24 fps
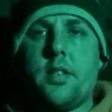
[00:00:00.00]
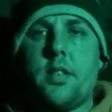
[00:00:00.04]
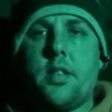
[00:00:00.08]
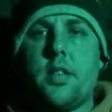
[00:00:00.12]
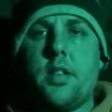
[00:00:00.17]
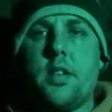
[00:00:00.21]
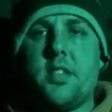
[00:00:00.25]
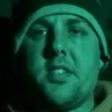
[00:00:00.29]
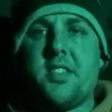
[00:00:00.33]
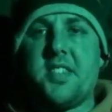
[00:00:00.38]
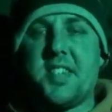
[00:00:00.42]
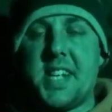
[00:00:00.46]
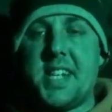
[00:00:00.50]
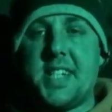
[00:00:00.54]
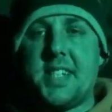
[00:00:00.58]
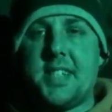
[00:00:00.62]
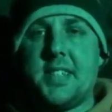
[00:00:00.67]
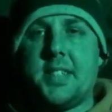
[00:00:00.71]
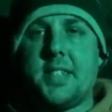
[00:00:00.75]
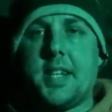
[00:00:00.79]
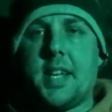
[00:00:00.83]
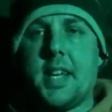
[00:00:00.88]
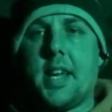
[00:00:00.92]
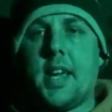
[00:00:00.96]
season
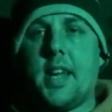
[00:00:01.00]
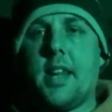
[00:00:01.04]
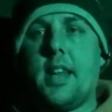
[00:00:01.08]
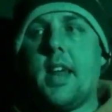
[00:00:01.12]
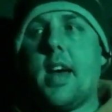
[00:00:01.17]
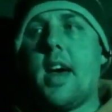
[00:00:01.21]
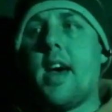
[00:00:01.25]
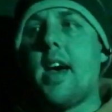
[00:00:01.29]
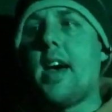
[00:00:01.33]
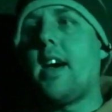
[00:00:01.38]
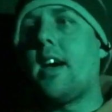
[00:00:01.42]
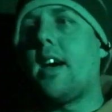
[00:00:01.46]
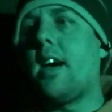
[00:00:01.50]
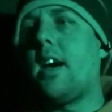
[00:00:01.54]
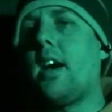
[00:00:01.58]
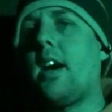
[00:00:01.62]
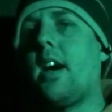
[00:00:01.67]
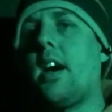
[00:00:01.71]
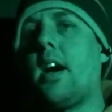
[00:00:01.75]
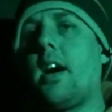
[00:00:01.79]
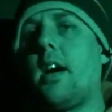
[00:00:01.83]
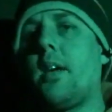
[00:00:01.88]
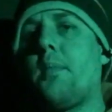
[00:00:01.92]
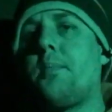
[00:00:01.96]
ticket there,
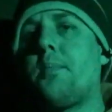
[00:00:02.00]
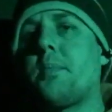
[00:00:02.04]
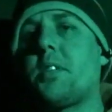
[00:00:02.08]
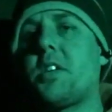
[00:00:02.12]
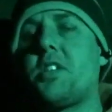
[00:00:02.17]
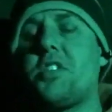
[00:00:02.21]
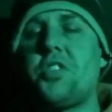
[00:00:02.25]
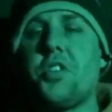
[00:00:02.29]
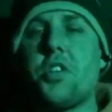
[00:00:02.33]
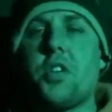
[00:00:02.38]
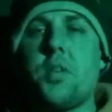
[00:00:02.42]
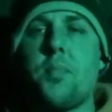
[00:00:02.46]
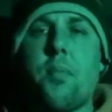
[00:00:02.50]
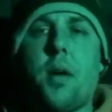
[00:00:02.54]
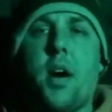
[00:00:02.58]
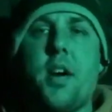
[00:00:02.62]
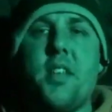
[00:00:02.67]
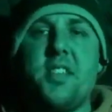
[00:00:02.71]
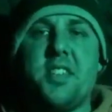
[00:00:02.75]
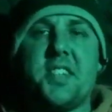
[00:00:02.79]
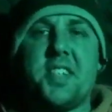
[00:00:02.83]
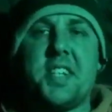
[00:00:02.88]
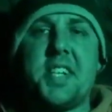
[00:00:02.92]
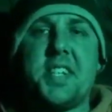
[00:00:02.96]
because you can buy
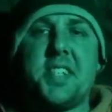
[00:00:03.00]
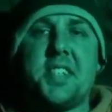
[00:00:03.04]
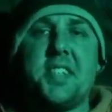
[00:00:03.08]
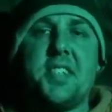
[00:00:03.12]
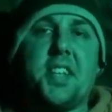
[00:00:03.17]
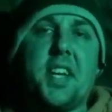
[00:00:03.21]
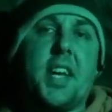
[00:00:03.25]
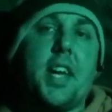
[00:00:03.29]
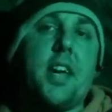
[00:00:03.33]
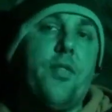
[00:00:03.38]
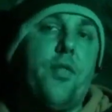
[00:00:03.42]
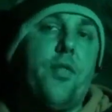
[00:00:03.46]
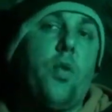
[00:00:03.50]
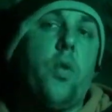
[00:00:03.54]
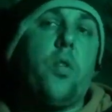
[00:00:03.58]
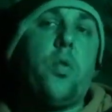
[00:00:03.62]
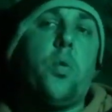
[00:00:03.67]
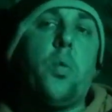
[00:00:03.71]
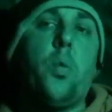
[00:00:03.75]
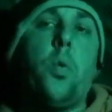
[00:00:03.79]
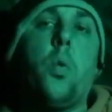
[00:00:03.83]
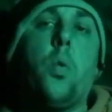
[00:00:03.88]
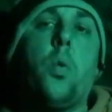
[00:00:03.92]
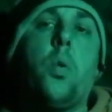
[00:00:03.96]
the season ticket for the
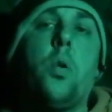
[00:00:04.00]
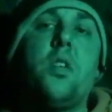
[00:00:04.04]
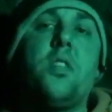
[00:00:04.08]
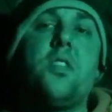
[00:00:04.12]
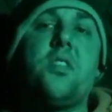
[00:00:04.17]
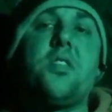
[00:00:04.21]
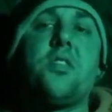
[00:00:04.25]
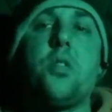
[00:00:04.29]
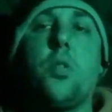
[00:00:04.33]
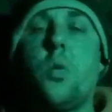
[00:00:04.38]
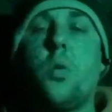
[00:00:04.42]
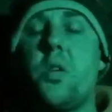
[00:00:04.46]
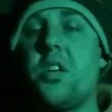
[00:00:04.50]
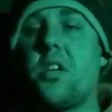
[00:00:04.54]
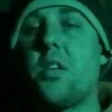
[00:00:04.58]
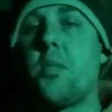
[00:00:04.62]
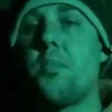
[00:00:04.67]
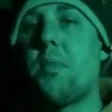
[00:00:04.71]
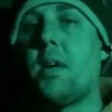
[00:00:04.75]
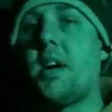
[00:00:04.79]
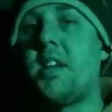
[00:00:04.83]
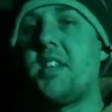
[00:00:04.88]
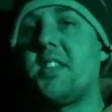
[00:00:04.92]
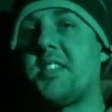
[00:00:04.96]
waters, or you can
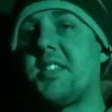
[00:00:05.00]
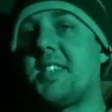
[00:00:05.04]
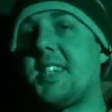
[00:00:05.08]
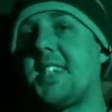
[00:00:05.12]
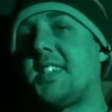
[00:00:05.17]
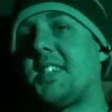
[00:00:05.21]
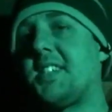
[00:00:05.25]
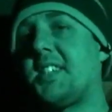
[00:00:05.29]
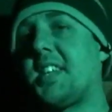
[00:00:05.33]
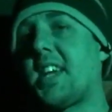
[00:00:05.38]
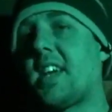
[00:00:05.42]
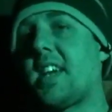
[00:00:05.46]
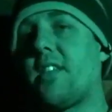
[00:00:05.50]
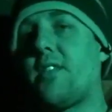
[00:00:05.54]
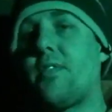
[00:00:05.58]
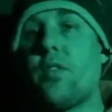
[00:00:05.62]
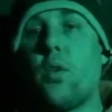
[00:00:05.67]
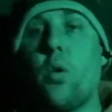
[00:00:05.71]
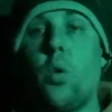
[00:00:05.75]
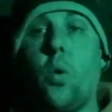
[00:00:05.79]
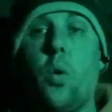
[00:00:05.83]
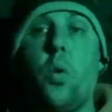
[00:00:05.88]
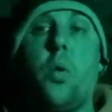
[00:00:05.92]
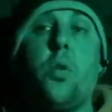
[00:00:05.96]
buy the season ticket for
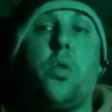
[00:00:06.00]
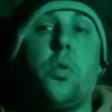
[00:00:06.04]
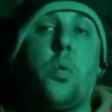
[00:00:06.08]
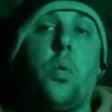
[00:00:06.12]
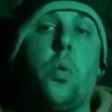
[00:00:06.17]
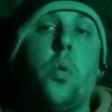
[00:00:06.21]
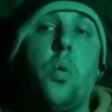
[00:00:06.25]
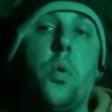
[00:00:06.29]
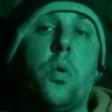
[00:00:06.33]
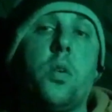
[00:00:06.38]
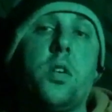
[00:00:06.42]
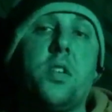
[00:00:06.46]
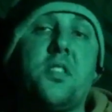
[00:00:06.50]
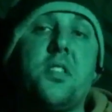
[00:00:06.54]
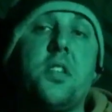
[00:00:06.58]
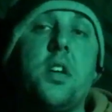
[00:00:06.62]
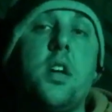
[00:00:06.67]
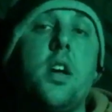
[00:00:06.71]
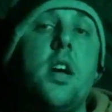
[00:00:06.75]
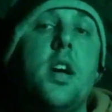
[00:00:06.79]
all the waters.